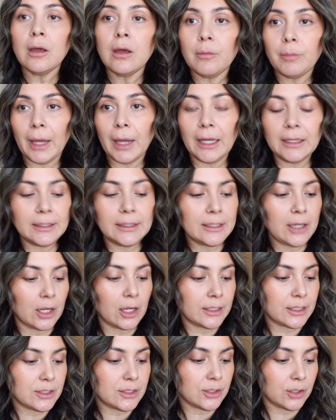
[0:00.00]
Palette
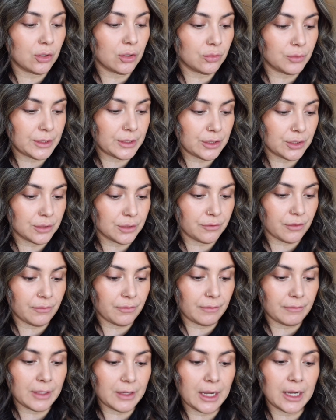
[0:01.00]
on its own retails for
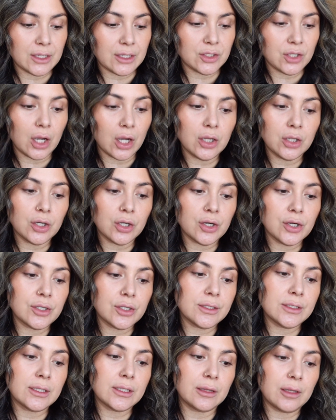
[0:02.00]
$58.
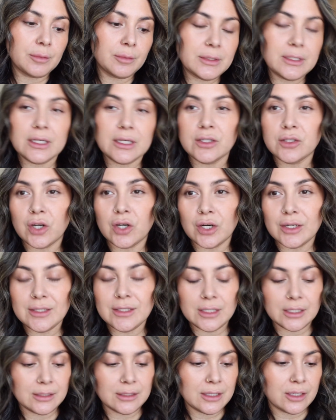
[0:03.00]
Lipsticks are
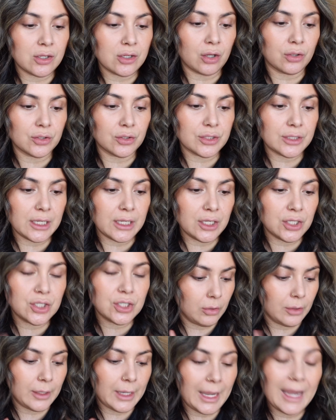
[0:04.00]
$16 each.
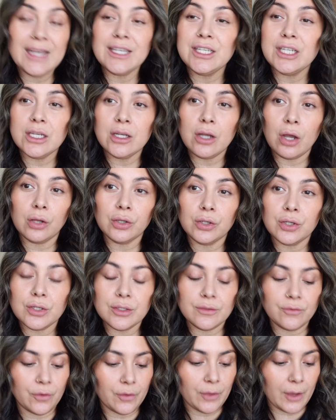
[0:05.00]

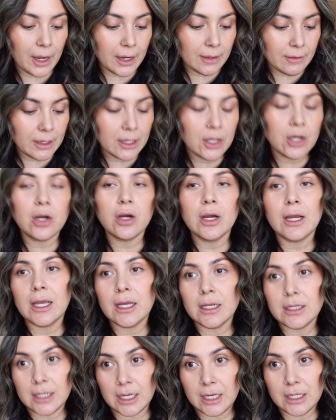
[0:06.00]
$18 for the highlighter
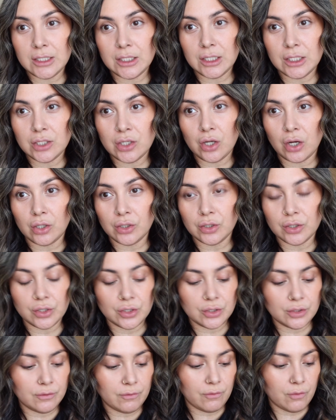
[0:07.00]
and
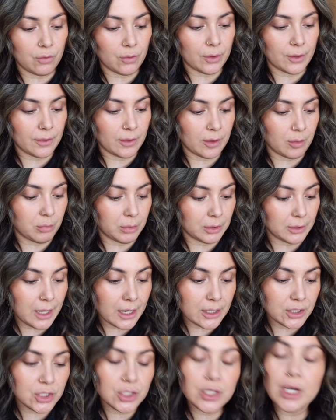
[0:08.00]
$18 for the
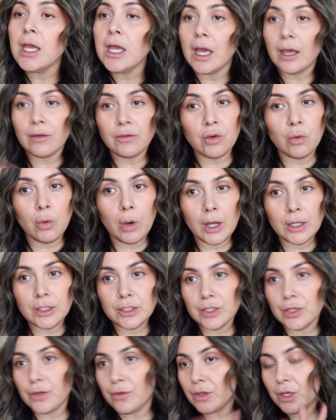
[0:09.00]
blush. If you
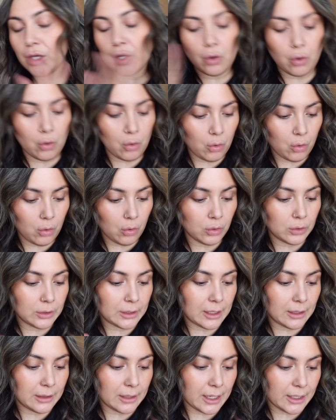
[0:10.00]
want the whole
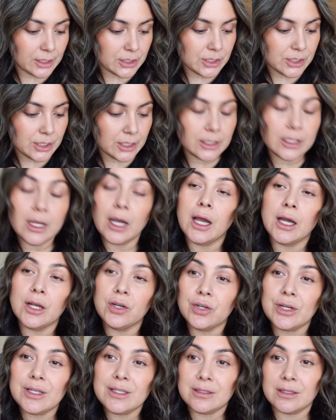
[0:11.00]
collection,
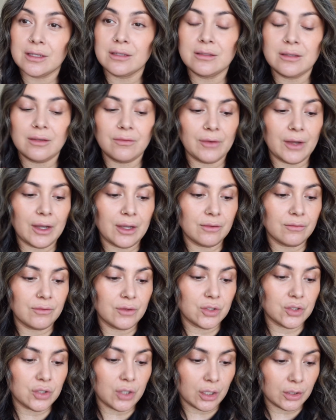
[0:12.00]

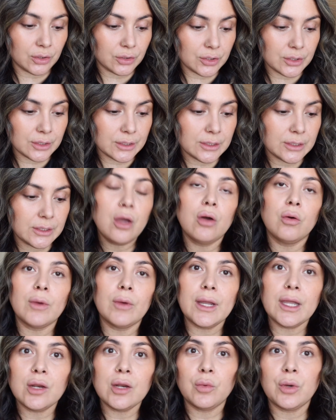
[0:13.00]
$165.
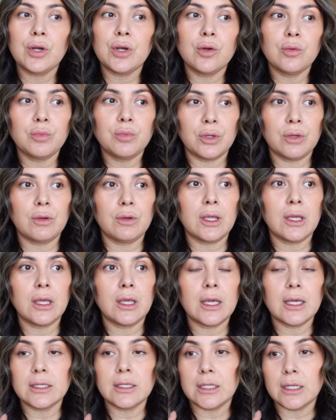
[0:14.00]
Wicked Widow Beauty
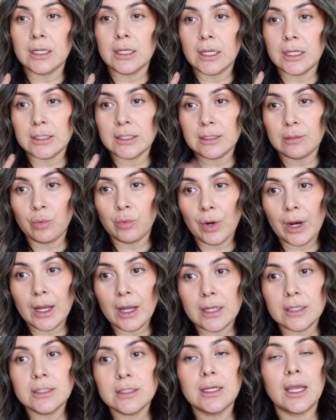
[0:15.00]
is an indie
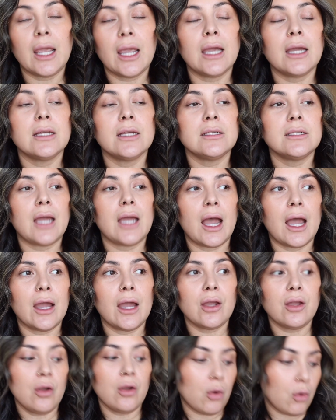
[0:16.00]
brand and
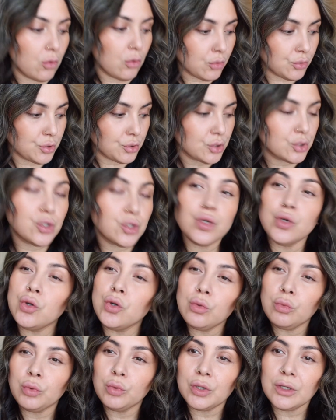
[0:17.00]
I own
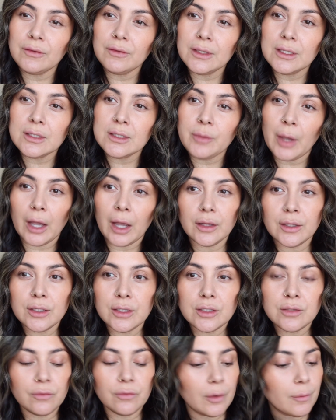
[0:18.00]
2 previous
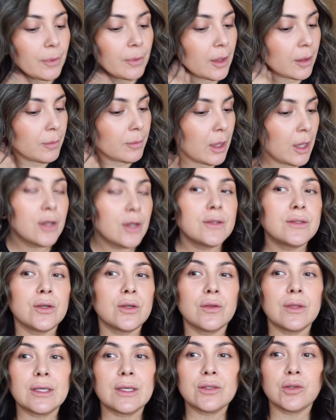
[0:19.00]
palettes from them,
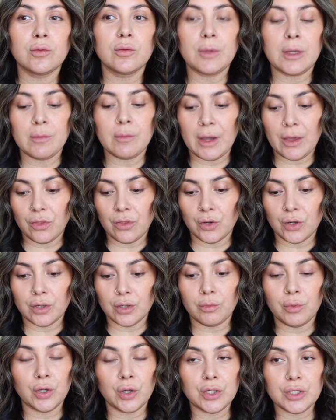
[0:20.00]
so this will be my
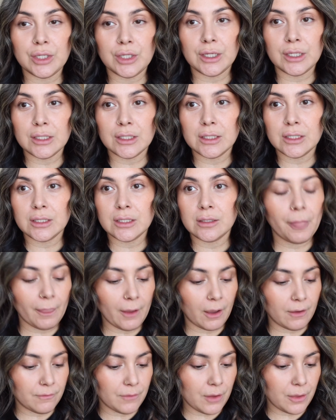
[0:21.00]
3rd purchase
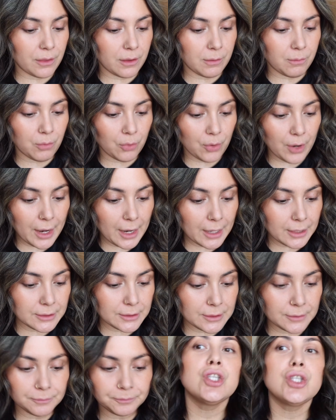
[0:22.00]
of the
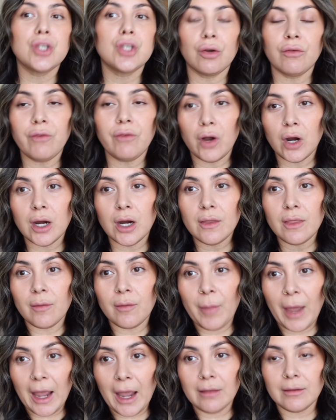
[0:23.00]
brand. So far, the
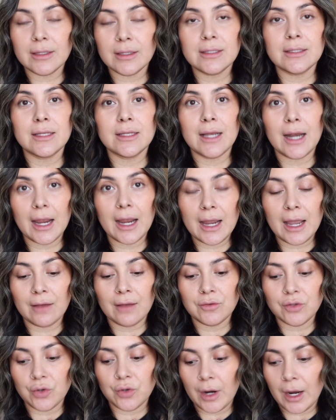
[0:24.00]
palettes that I
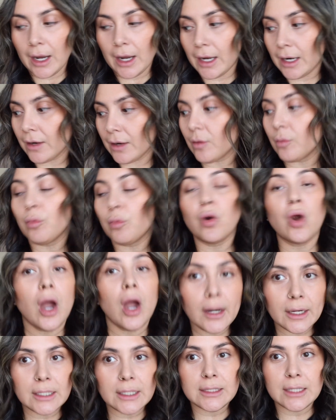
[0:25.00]
have tried, the
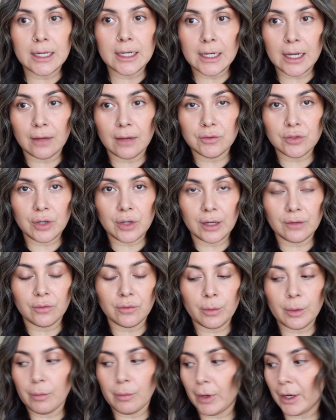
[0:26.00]
products that I have tried
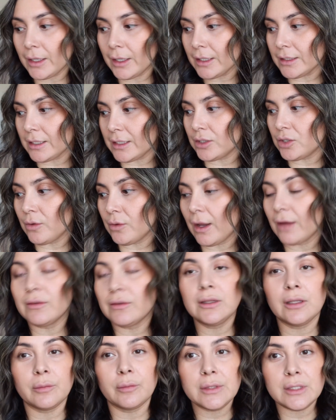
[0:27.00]
from the brand, because I do have a
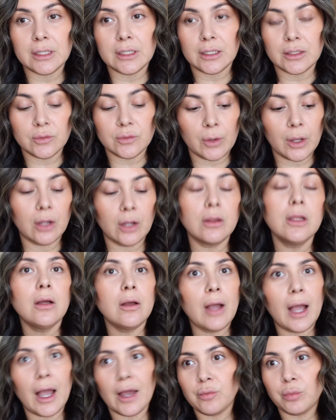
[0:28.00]
lipstick as well,
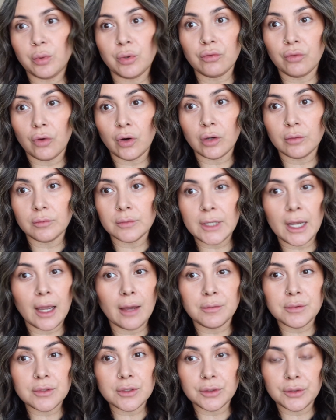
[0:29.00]
have performed
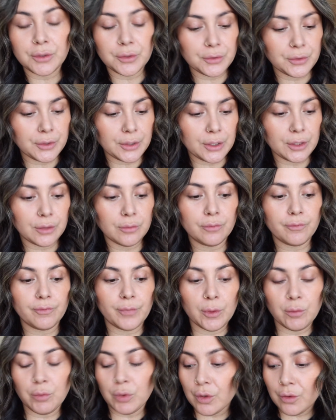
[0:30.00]
absolutely
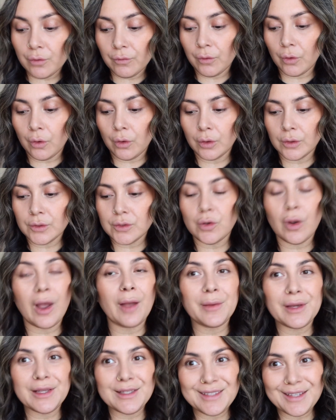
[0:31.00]
beautiful, so
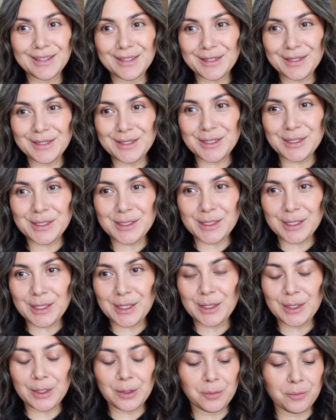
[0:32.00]
I'm excited to
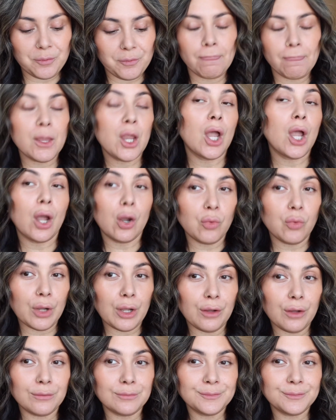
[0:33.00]
see how
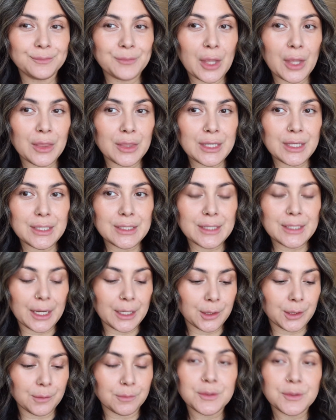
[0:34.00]
well these
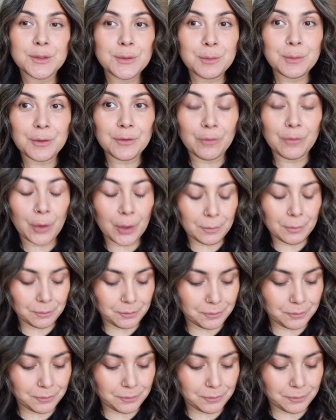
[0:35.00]
items perform.